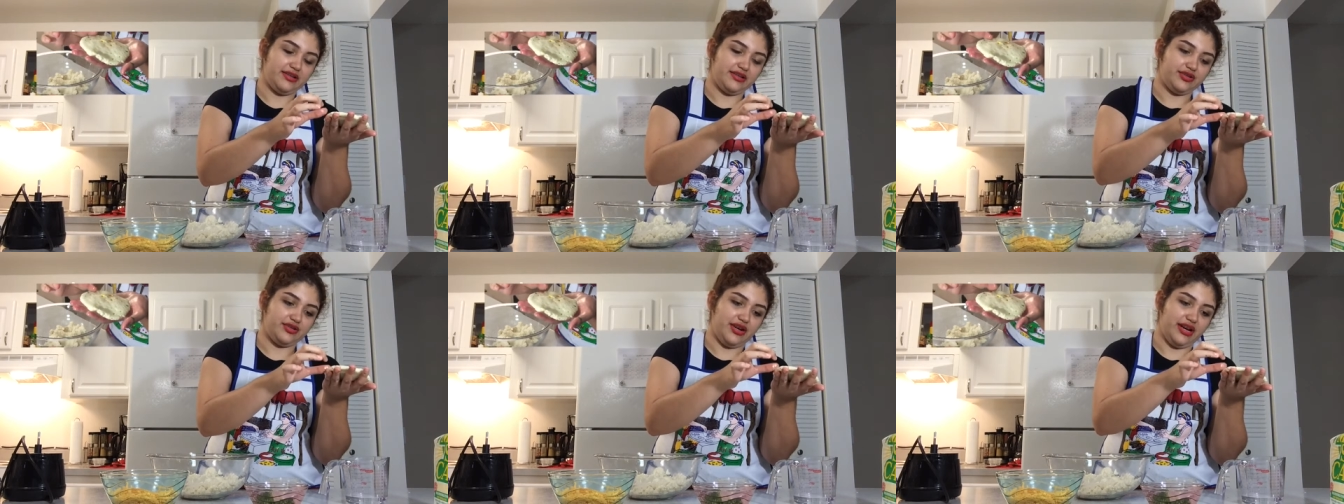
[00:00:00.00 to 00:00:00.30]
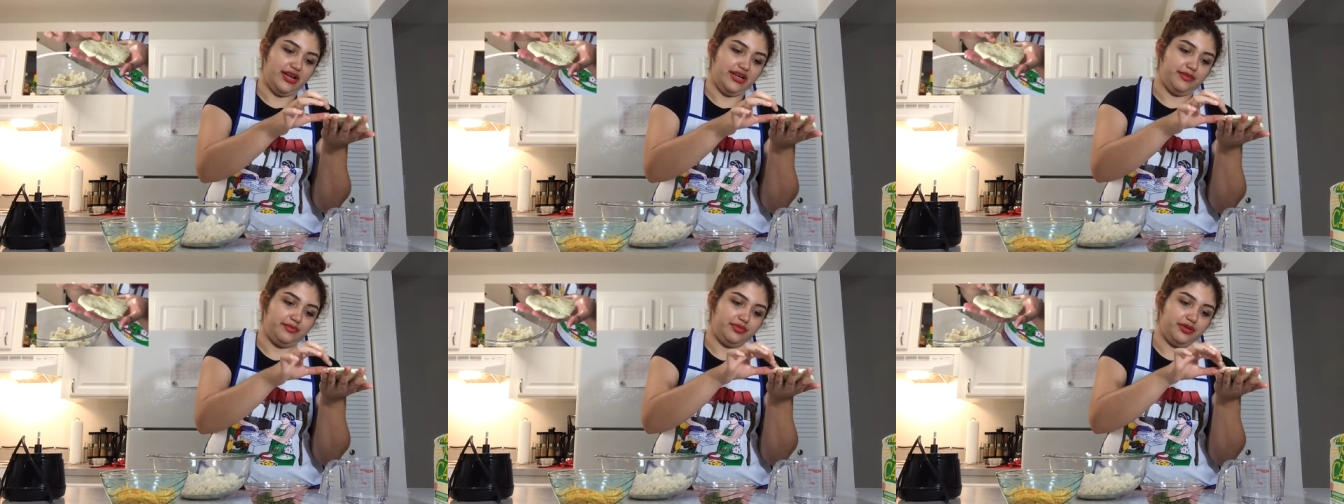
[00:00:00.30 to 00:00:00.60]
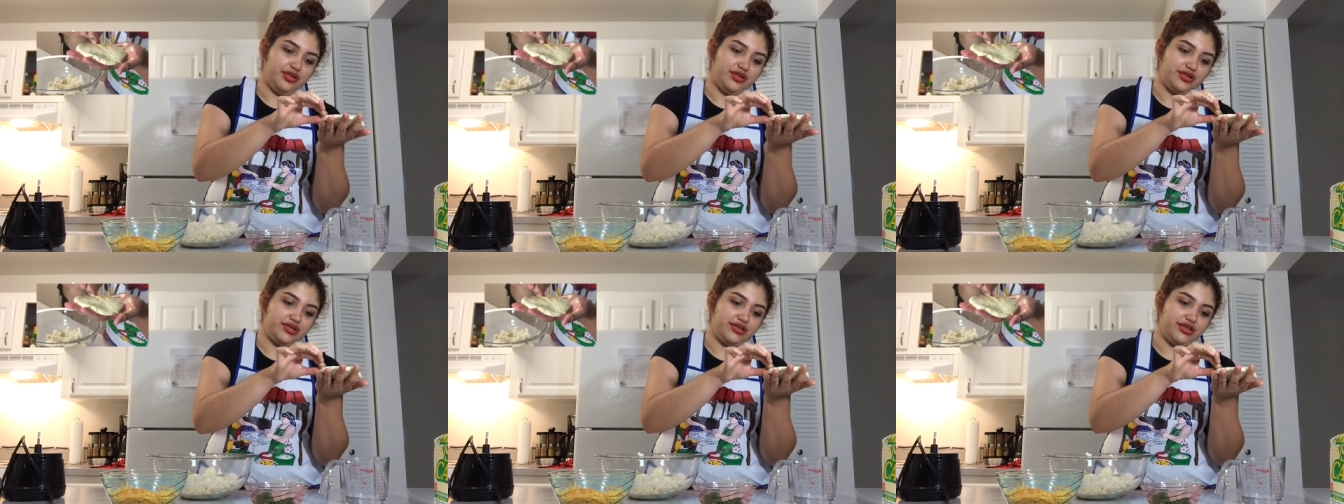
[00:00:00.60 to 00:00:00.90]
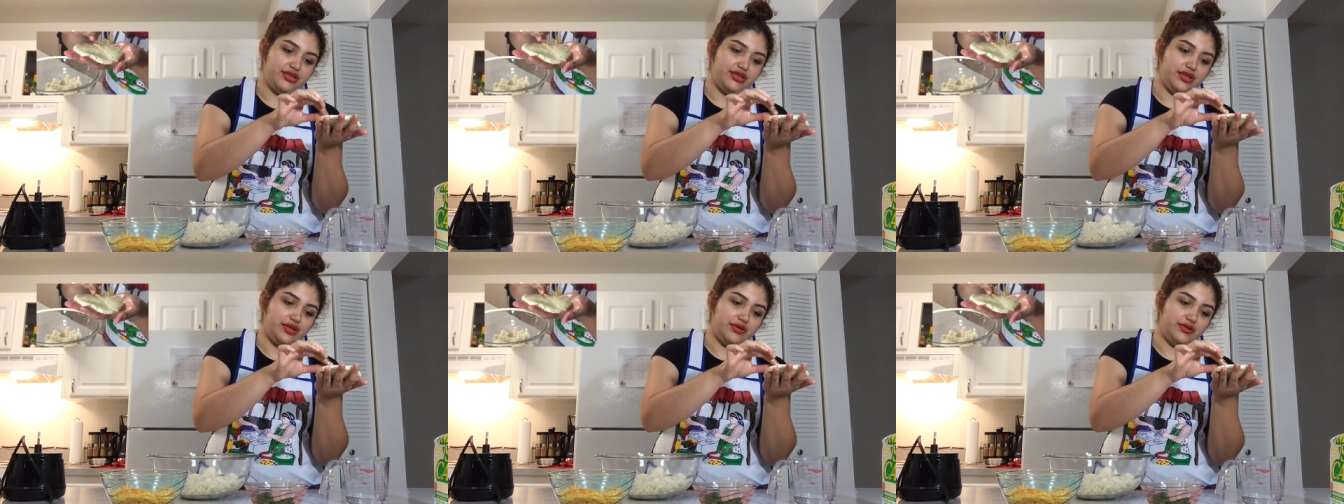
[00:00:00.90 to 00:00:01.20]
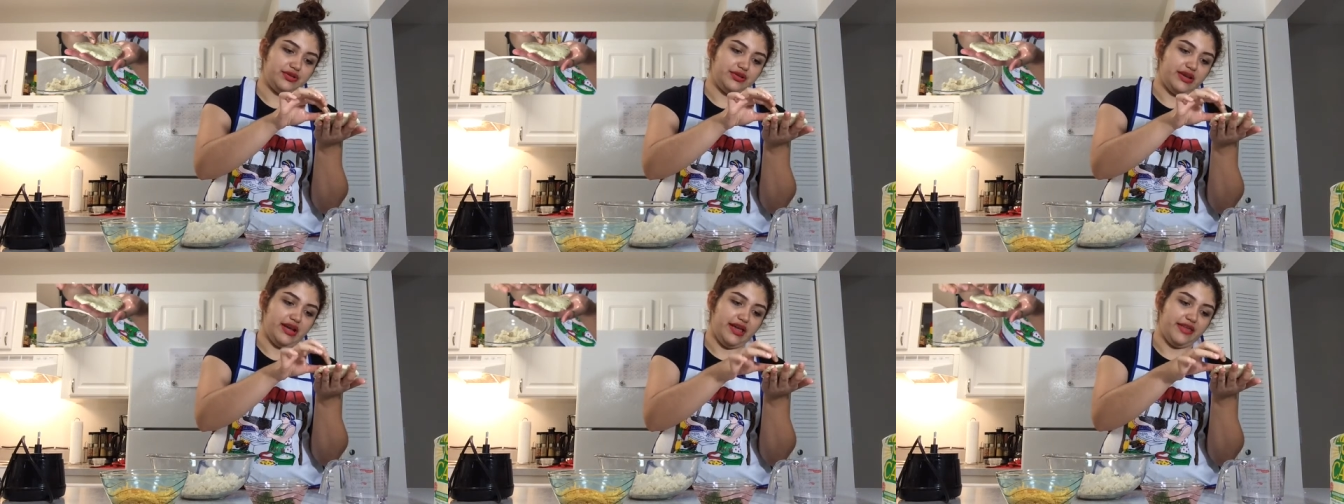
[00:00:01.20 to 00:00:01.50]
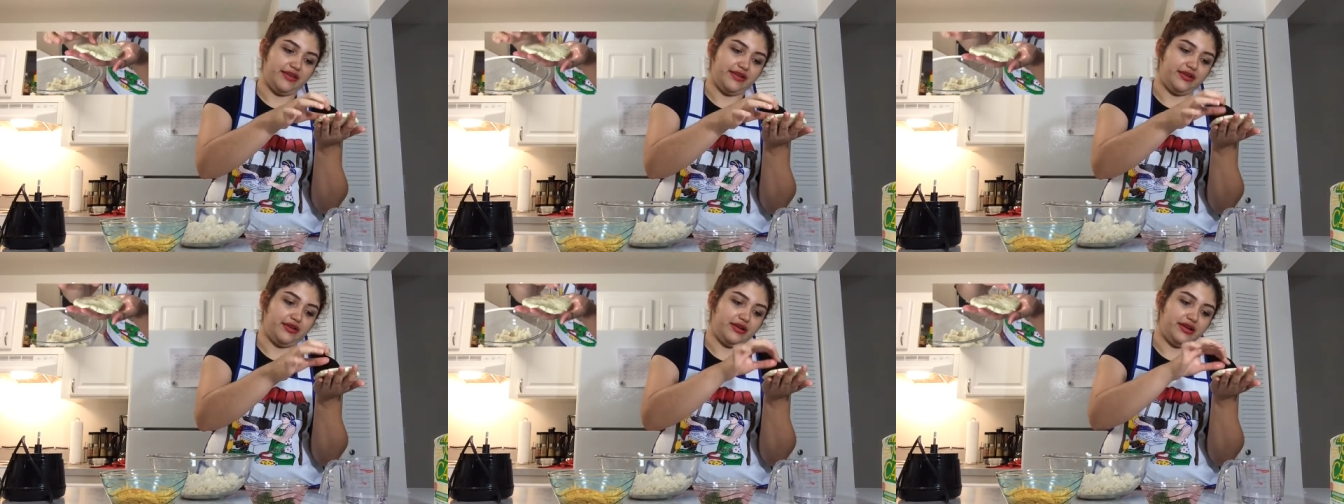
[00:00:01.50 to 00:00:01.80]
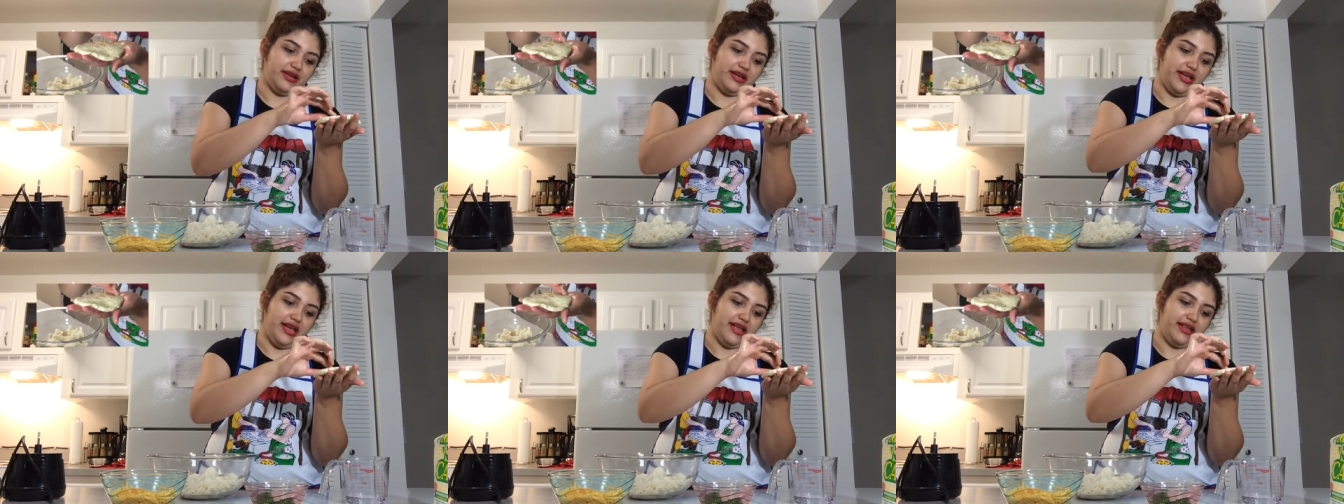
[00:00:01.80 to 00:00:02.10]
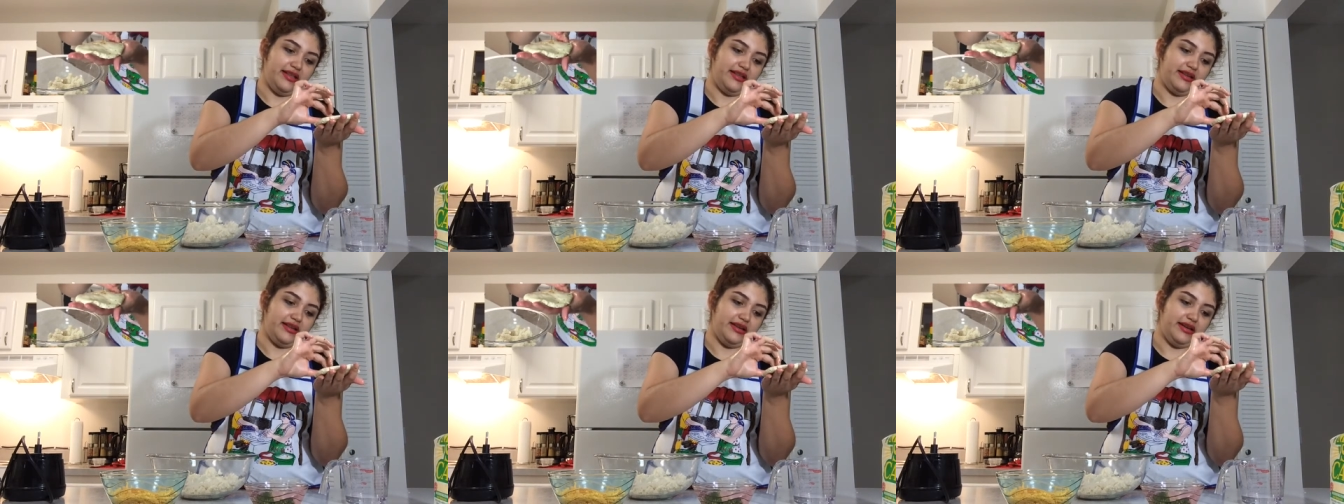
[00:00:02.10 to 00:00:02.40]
trying to push the dough together again.